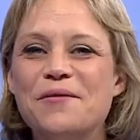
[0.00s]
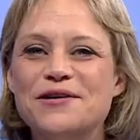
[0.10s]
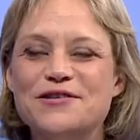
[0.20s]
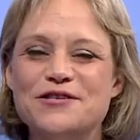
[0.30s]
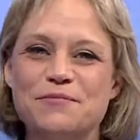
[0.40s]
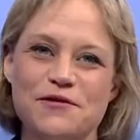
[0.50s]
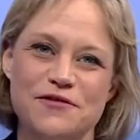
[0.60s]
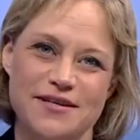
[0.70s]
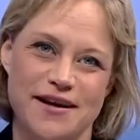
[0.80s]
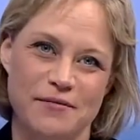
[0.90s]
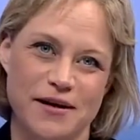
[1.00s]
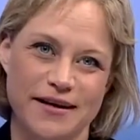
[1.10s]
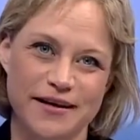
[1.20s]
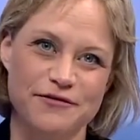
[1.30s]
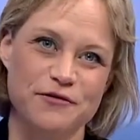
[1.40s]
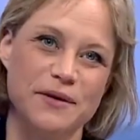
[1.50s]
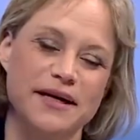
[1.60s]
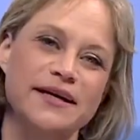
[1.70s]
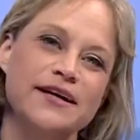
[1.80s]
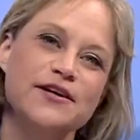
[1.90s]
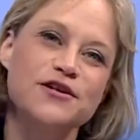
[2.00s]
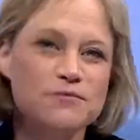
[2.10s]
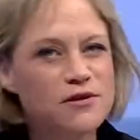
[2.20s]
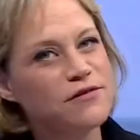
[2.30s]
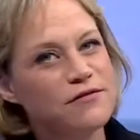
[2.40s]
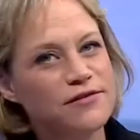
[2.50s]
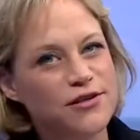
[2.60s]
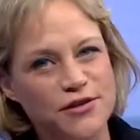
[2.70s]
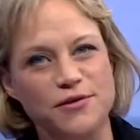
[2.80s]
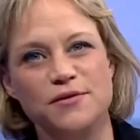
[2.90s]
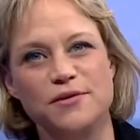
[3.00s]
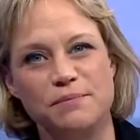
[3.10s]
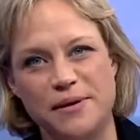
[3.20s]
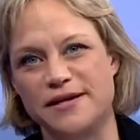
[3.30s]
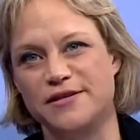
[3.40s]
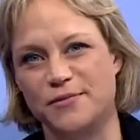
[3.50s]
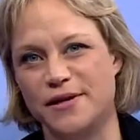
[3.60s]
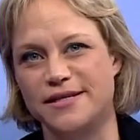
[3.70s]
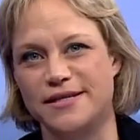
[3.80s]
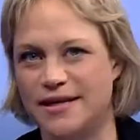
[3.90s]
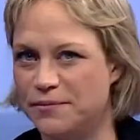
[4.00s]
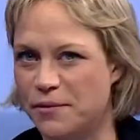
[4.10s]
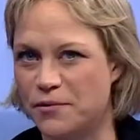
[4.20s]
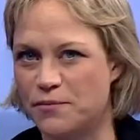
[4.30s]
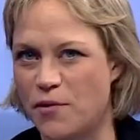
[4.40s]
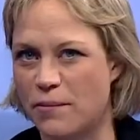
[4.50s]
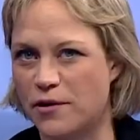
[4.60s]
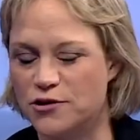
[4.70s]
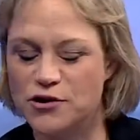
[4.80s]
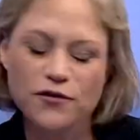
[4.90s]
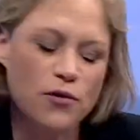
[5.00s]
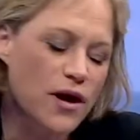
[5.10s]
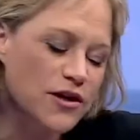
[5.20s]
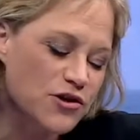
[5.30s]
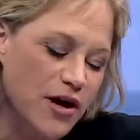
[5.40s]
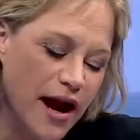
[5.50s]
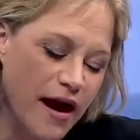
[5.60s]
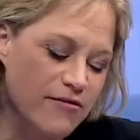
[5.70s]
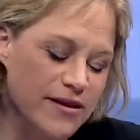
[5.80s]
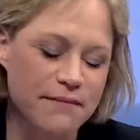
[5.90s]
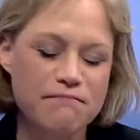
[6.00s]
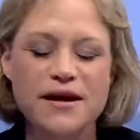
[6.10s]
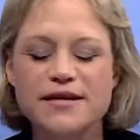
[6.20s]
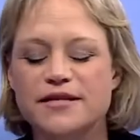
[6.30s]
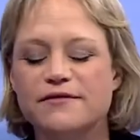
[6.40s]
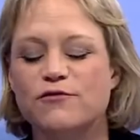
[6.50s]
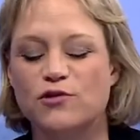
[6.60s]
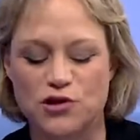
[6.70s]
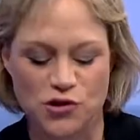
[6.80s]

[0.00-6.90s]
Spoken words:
which is the perfect time, luckily for me, to move to the best ways to keep up with pop culture, for which I have the amazing Vore